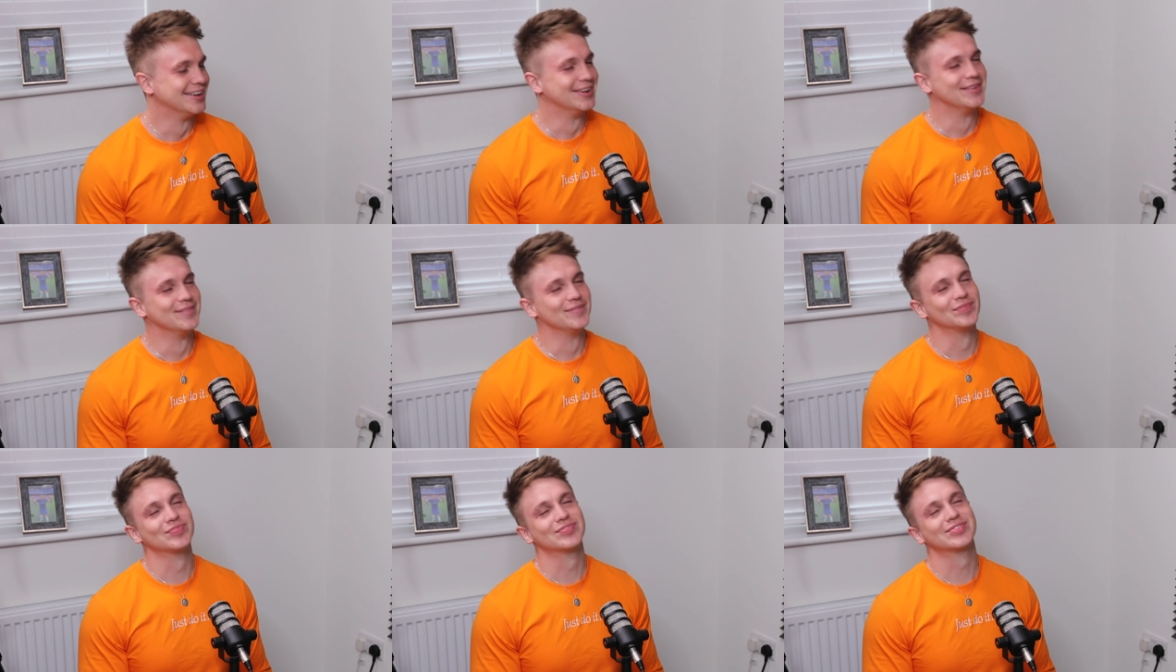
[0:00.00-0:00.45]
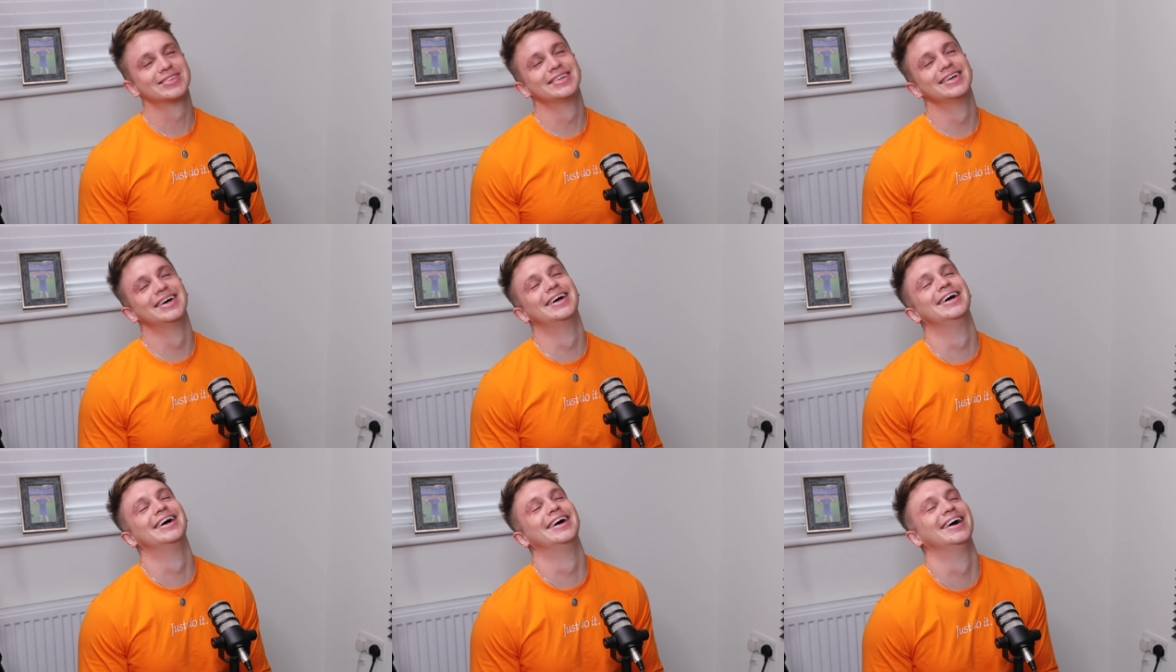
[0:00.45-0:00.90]
pre-owned.
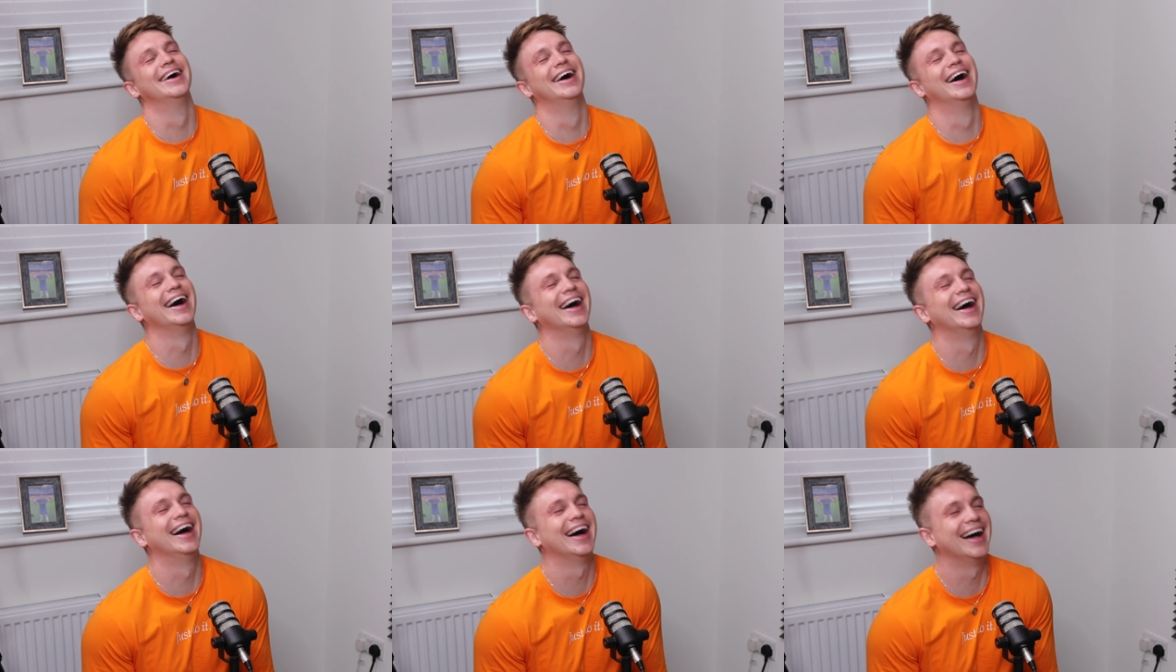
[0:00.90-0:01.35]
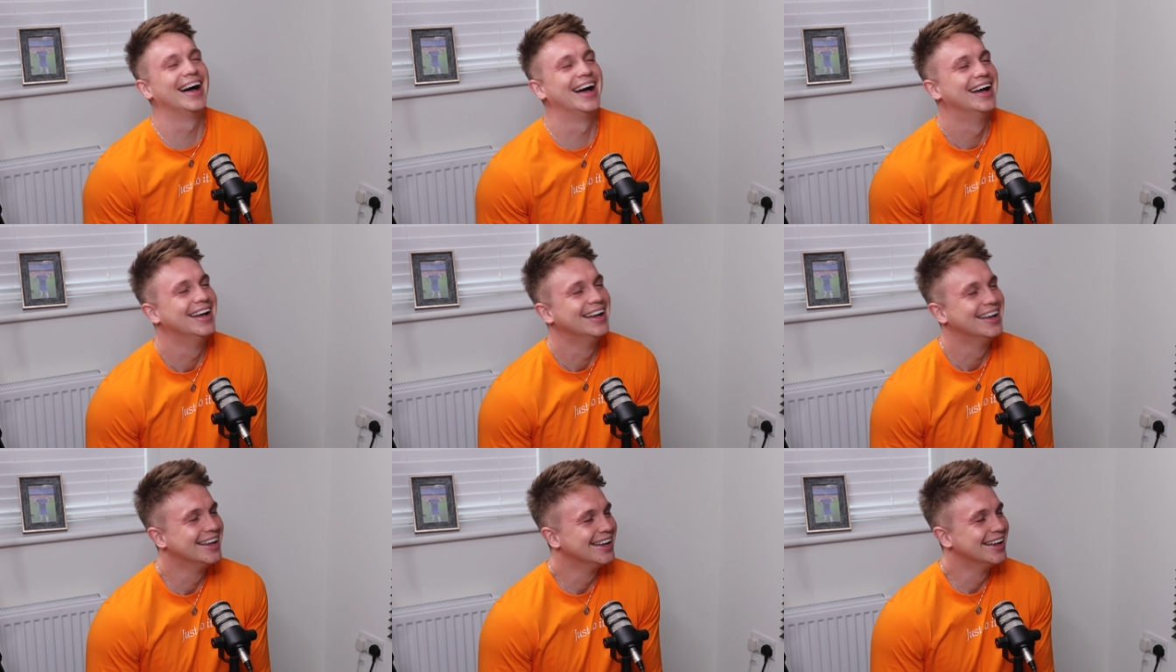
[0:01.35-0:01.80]

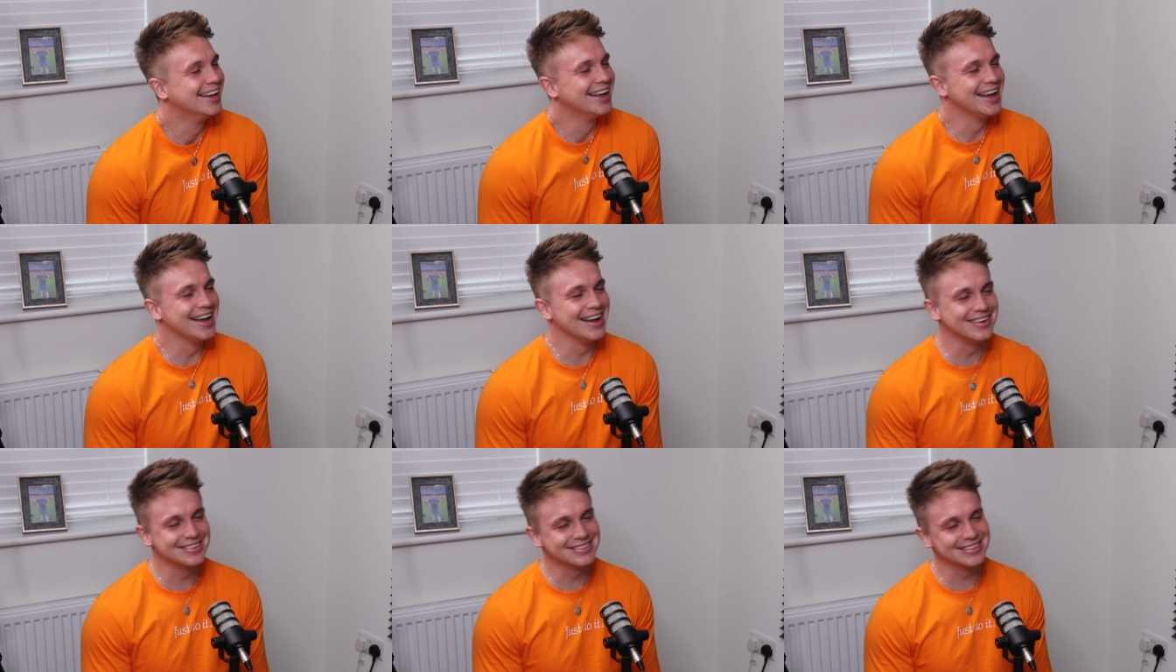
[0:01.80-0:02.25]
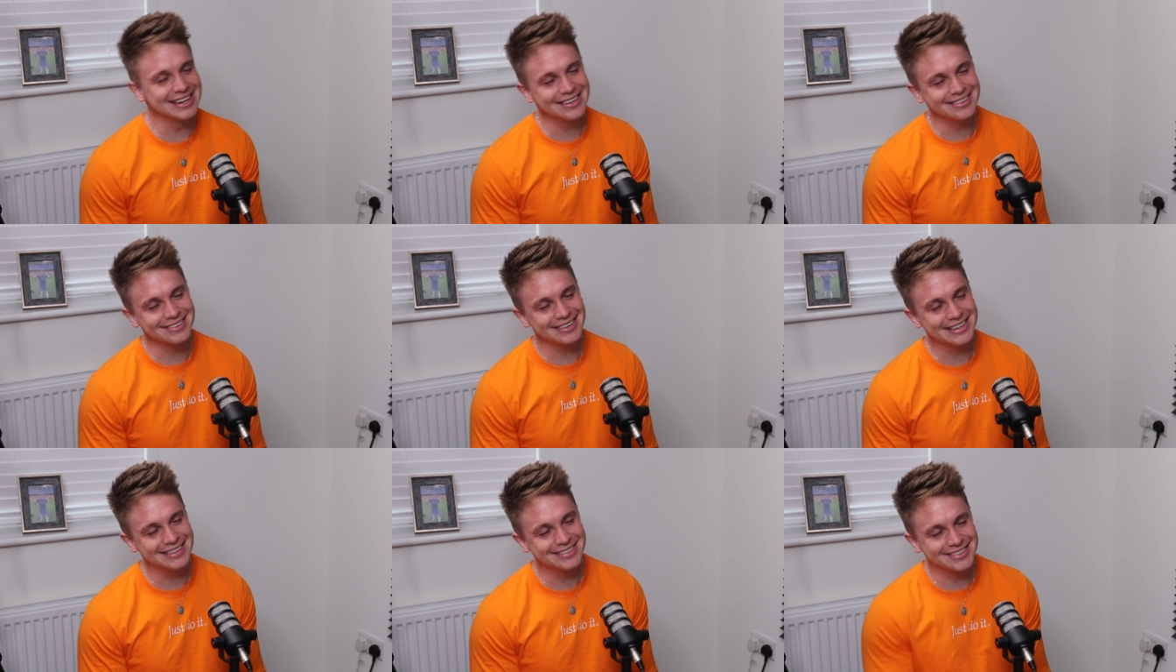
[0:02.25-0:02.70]
it was
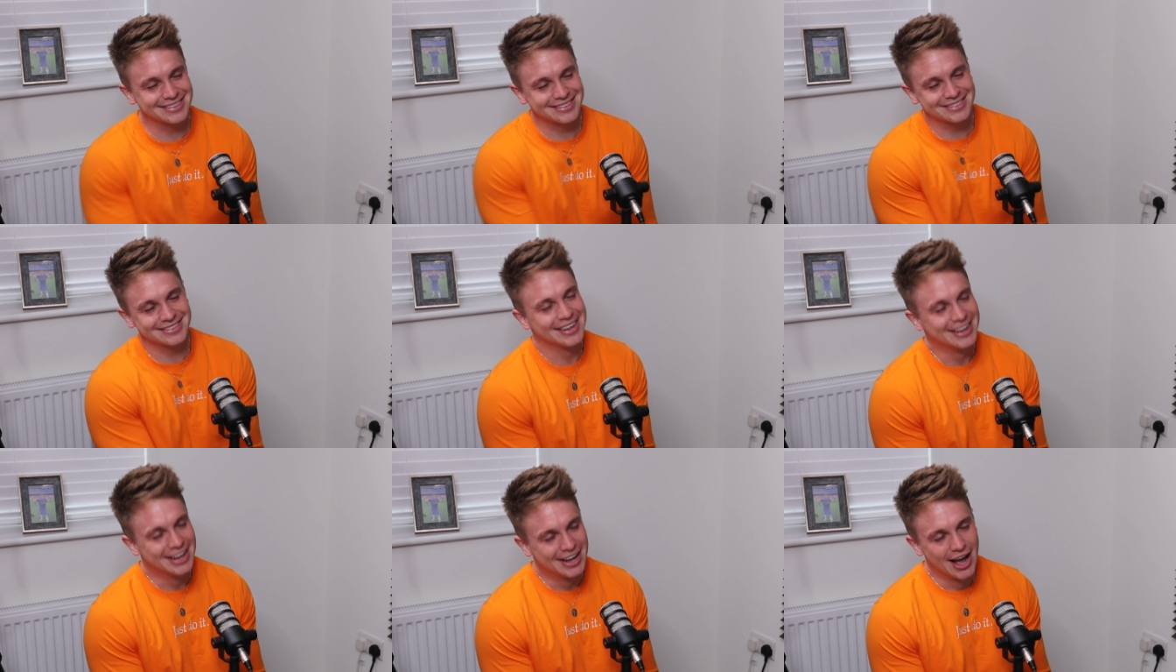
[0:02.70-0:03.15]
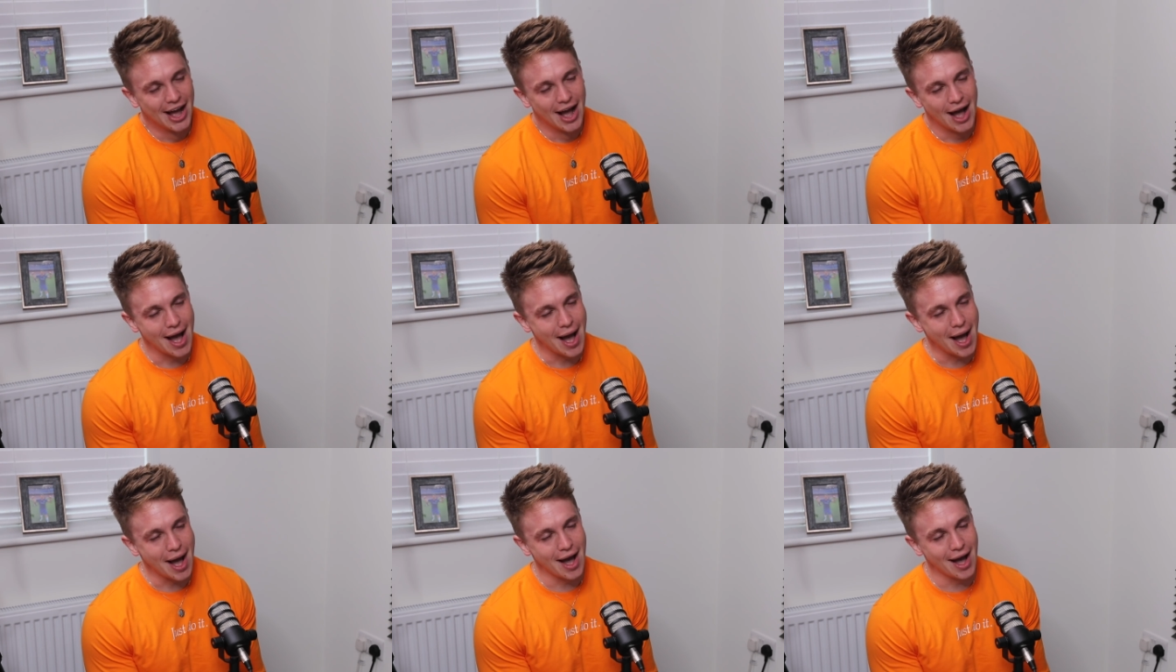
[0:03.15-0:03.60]
literally just
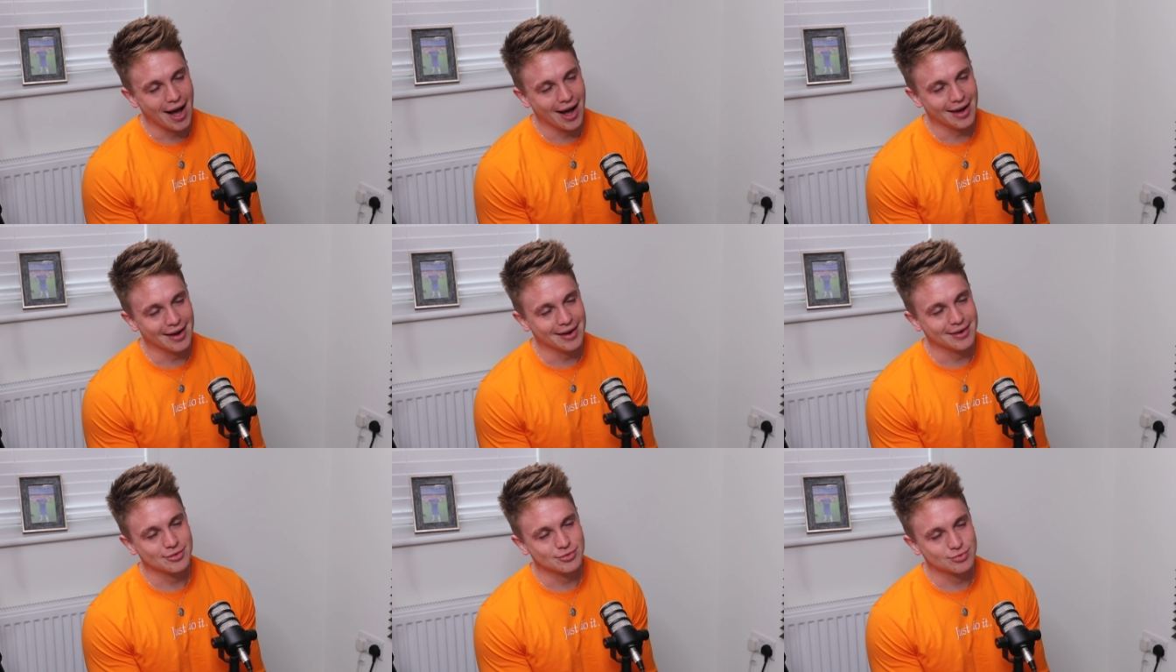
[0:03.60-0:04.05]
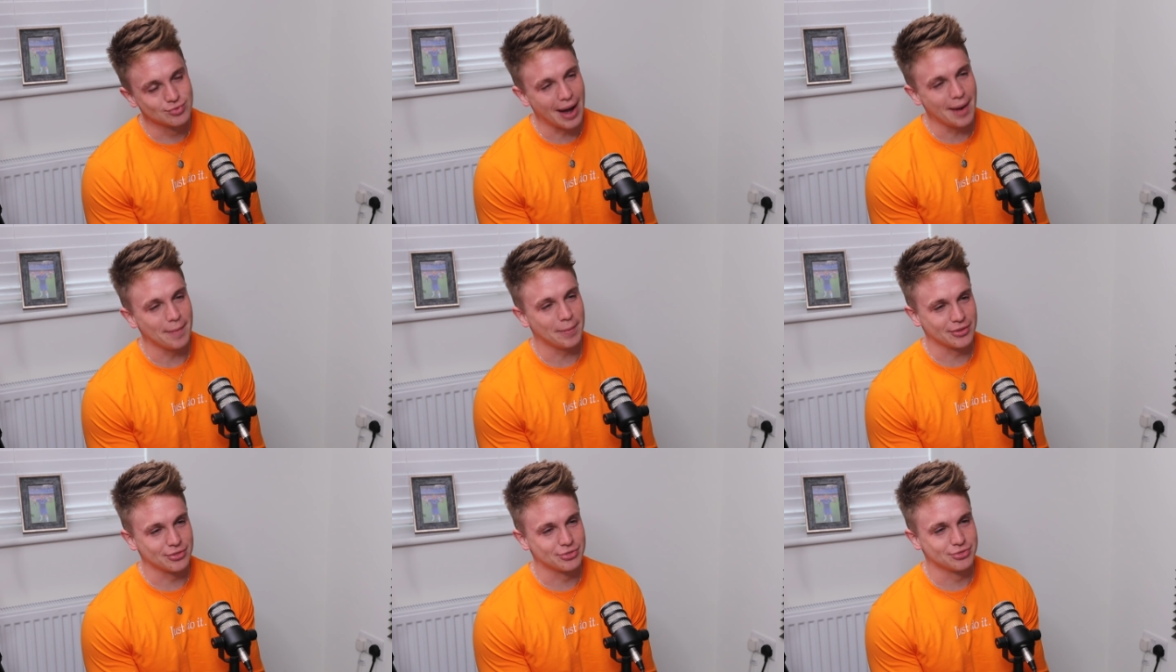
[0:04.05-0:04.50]
a
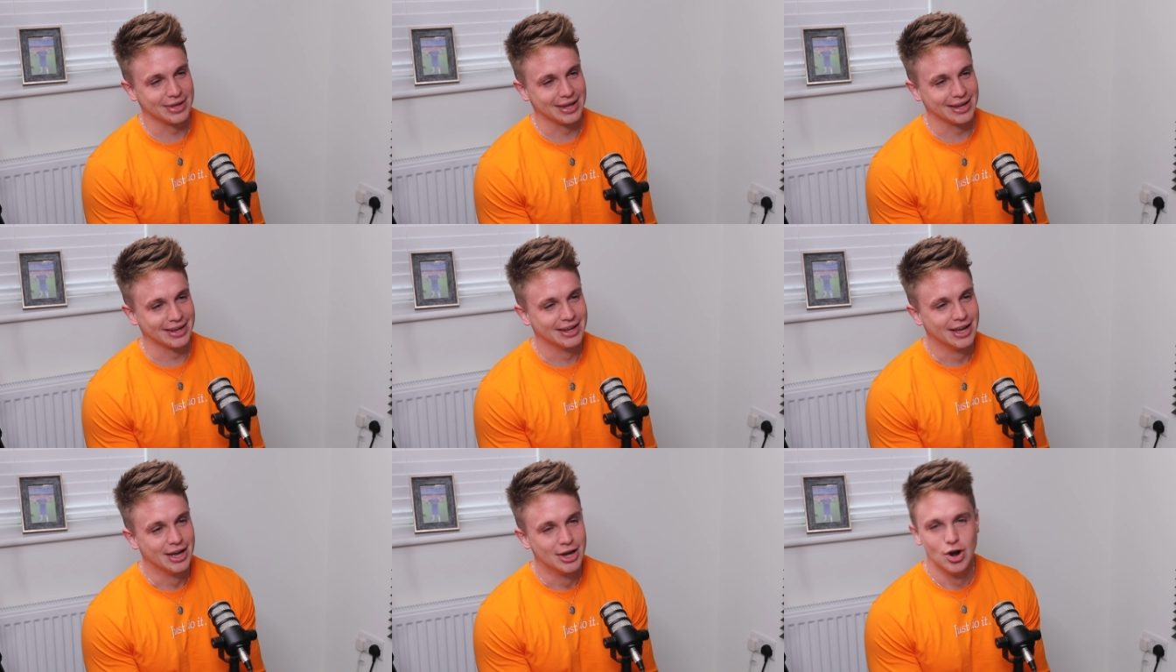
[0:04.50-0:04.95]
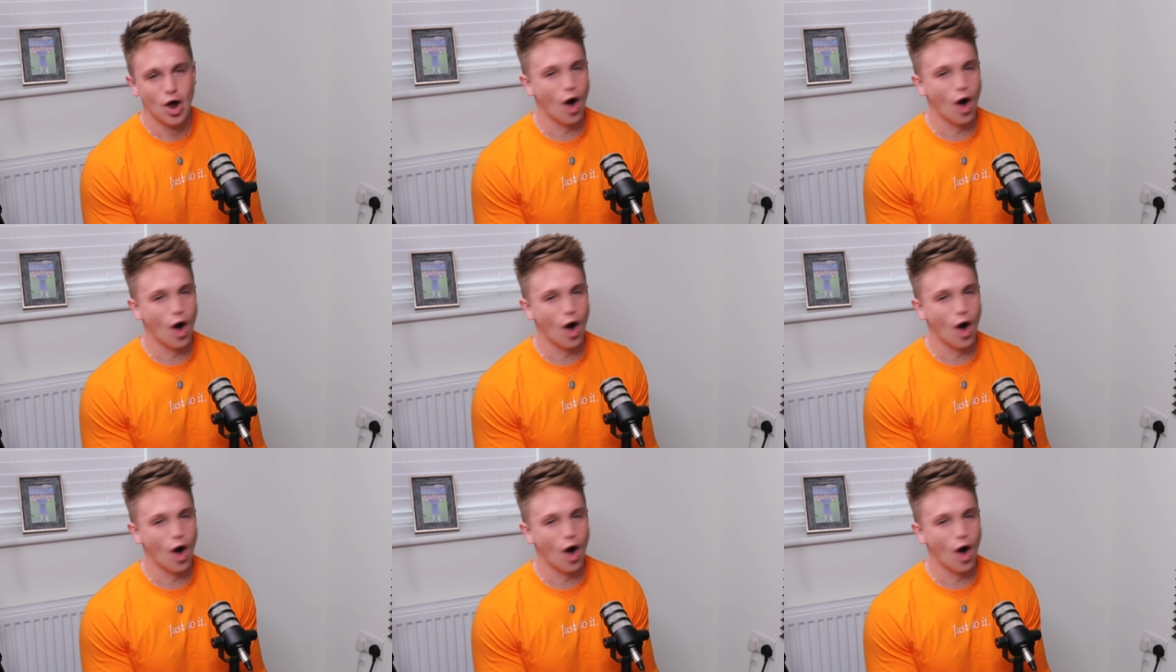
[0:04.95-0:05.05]
rubber thing.